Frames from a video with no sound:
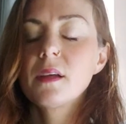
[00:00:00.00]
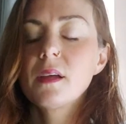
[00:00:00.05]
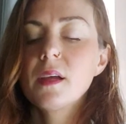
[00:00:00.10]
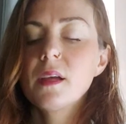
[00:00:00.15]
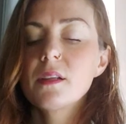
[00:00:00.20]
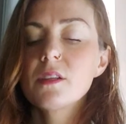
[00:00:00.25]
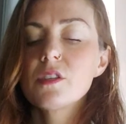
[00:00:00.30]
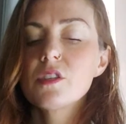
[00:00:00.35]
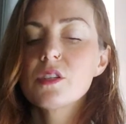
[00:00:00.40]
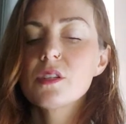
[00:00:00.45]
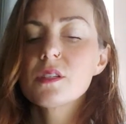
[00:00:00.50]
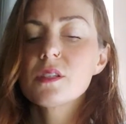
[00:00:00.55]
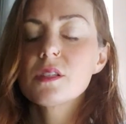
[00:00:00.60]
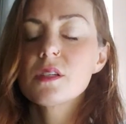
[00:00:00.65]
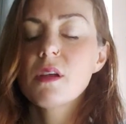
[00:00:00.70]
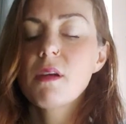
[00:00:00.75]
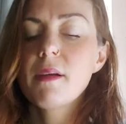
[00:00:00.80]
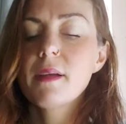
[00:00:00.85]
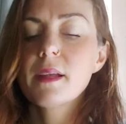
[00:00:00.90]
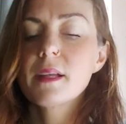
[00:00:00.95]
and just
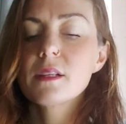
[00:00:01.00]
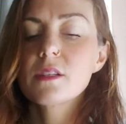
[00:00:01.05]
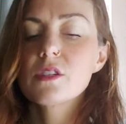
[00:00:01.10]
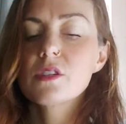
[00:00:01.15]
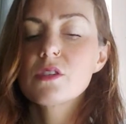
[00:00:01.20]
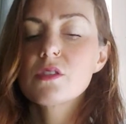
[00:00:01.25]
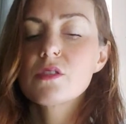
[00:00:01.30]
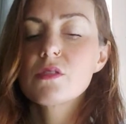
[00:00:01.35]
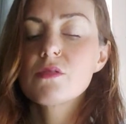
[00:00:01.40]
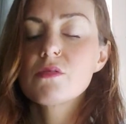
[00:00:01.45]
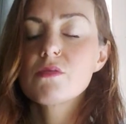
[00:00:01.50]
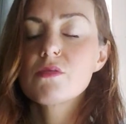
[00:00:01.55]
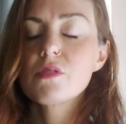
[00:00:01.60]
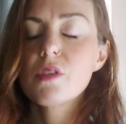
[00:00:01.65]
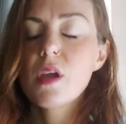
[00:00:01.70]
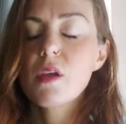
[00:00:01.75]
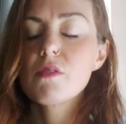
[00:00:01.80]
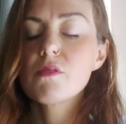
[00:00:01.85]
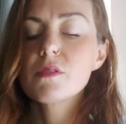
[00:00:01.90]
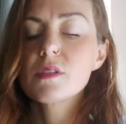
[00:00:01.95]
starting to
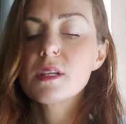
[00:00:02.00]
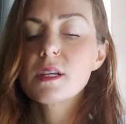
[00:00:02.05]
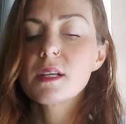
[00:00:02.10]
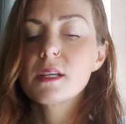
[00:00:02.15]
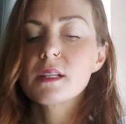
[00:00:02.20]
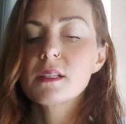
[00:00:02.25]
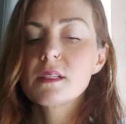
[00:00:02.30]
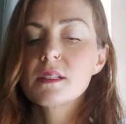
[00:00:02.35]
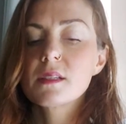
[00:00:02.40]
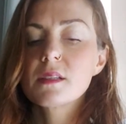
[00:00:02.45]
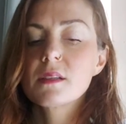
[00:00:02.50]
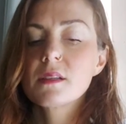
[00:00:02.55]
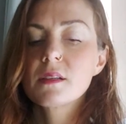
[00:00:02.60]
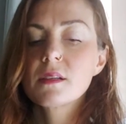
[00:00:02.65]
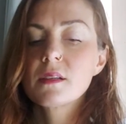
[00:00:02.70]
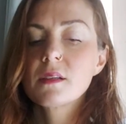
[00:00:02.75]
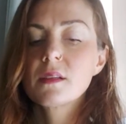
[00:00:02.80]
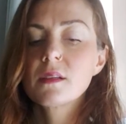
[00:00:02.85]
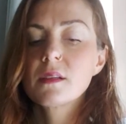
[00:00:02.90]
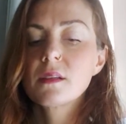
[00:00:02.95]
notice
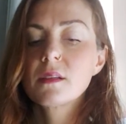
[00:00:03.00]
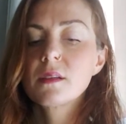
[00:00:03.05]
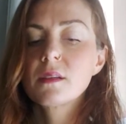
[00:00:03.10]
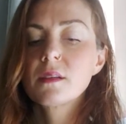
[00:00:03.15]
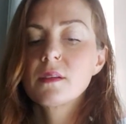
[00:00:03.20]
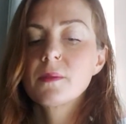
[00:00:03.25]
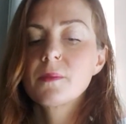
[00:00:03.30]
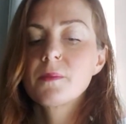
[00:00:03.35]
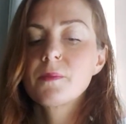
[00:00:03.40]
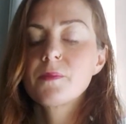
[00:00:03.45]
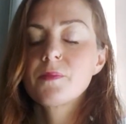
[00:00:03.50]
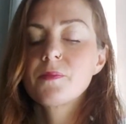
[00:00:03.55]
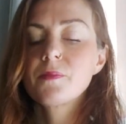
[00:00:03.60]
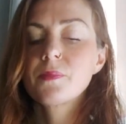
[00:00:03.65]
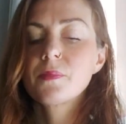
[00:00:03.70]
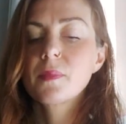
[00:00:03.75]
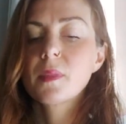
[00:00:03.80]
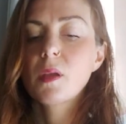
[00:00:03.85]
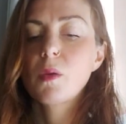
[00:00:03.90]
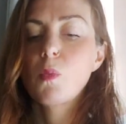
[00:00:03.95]

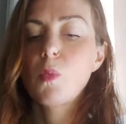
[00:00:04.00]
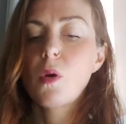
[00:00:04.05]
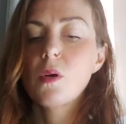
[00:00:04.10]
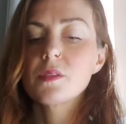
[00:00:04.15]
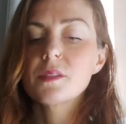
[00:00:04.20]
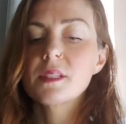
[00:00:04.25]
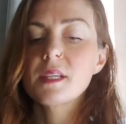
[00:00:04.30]
what's